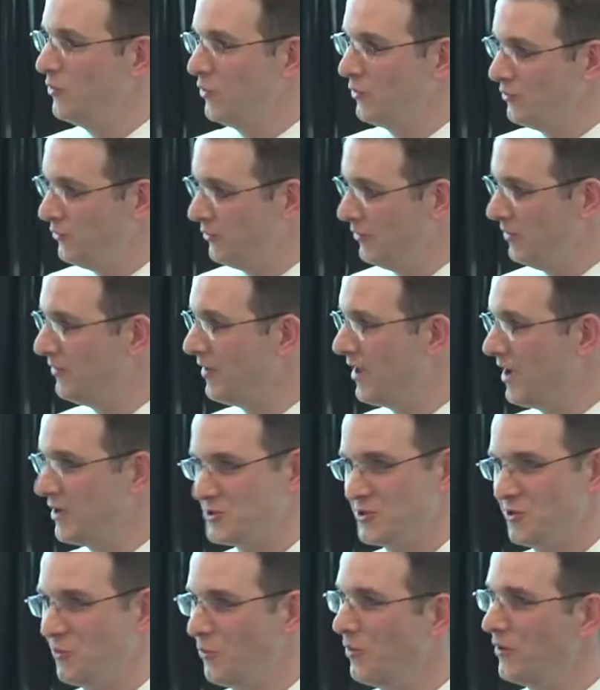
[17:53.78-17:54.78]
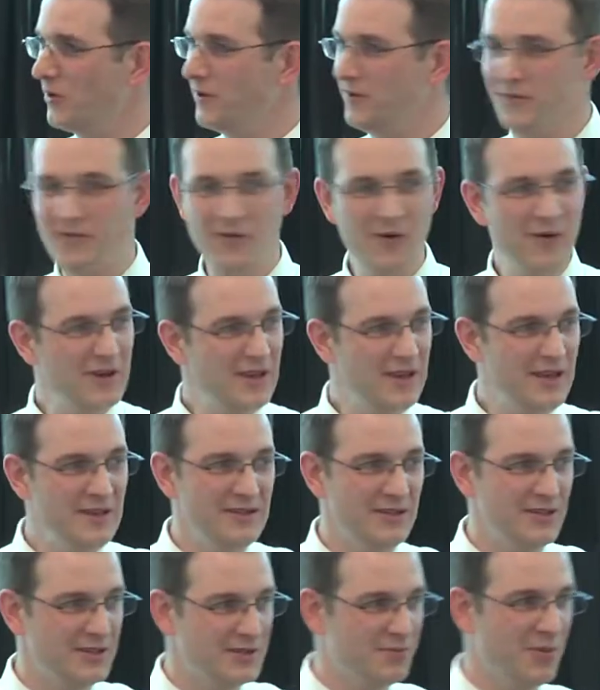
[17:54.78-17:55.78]
know do international work, it's very
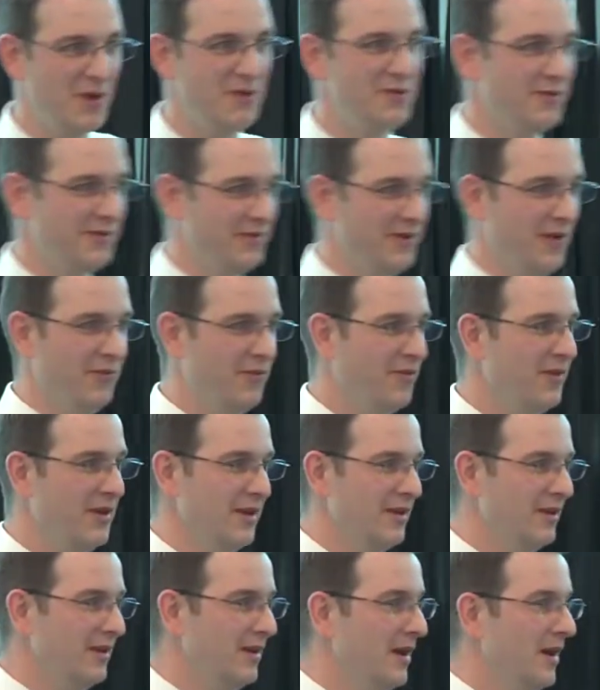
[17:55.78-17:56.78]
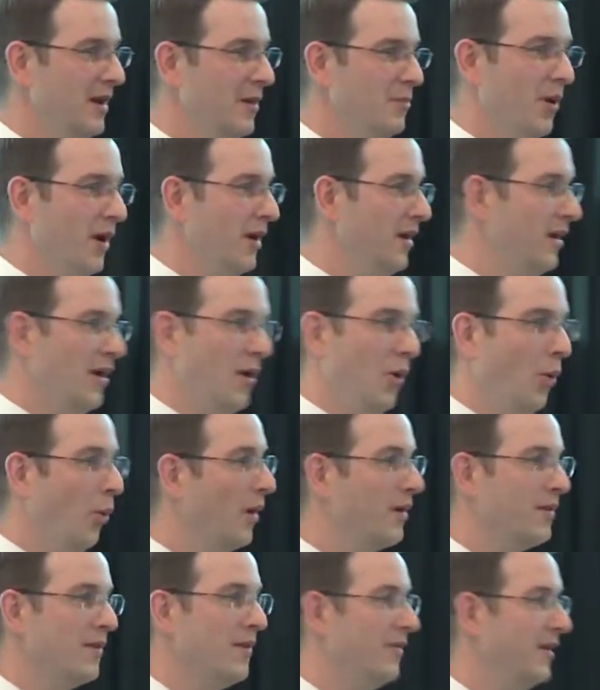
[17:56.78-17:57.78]
easy to spread yourself thin. But
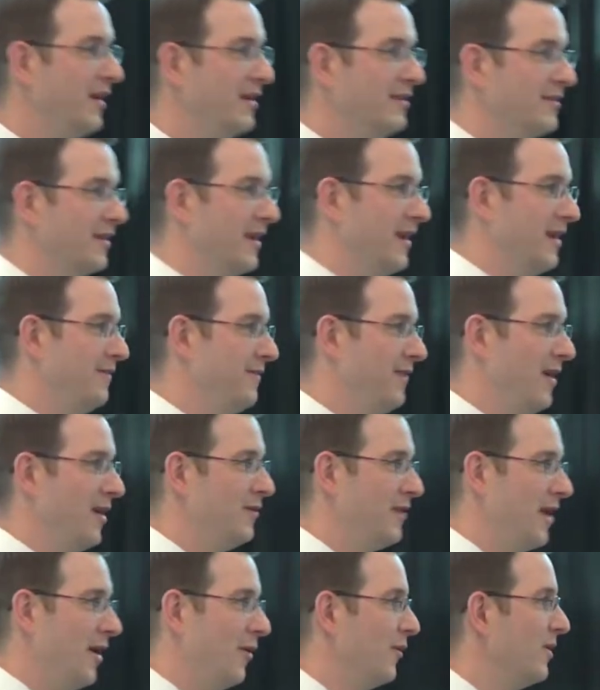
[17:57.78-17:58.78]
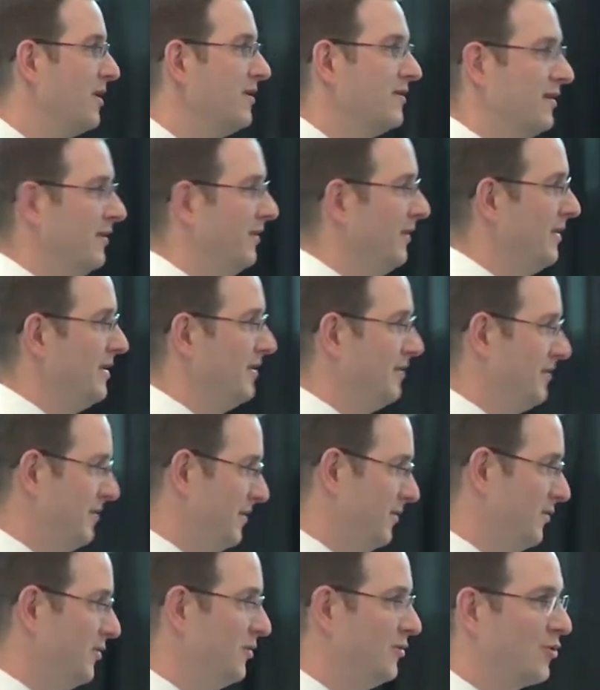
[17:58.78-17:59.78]
one of the things that I found out recently is
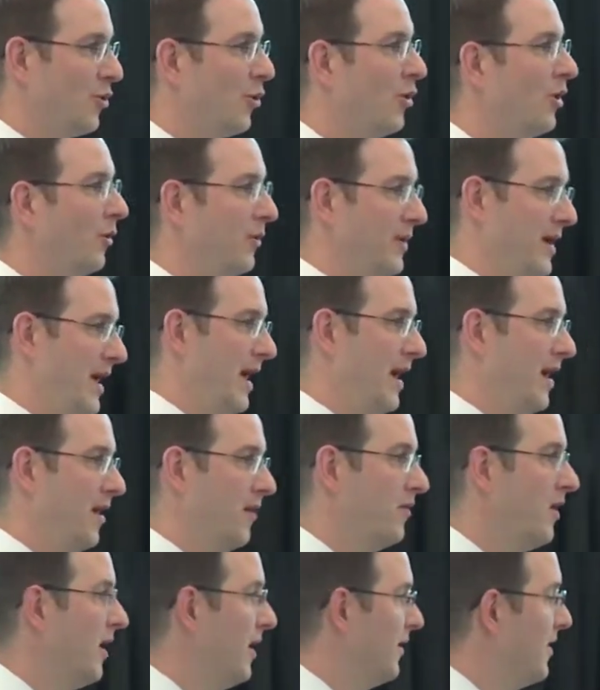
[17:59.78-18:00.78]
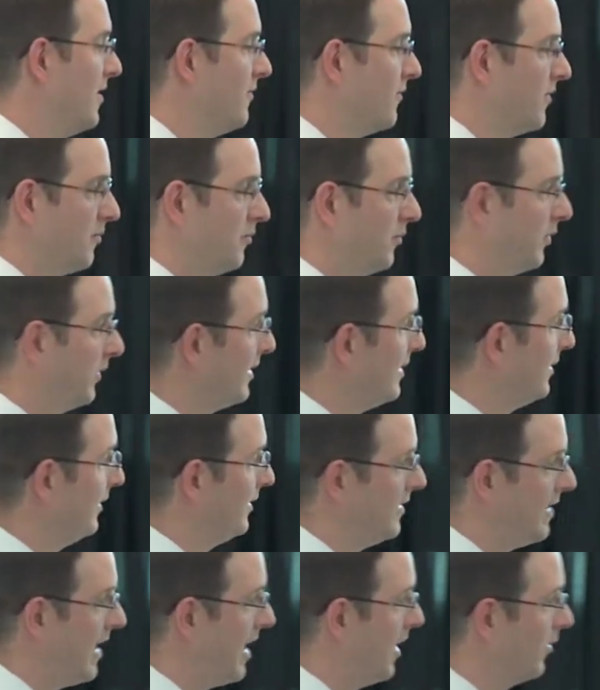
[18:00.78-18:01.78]
this tutorial we have, they've
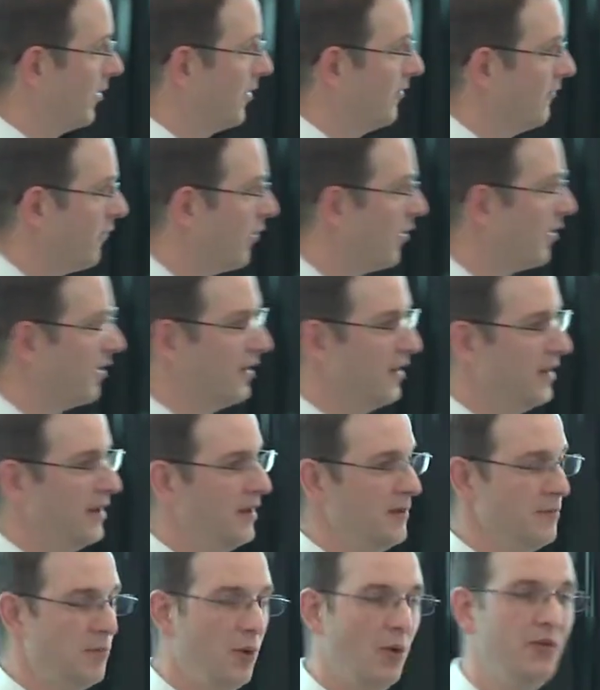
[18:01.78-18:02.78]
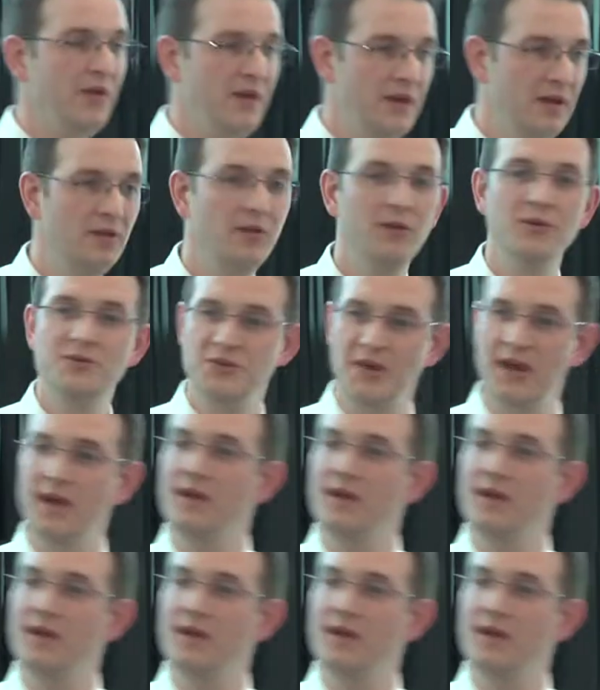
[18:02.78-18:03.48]
completely now converted it in both English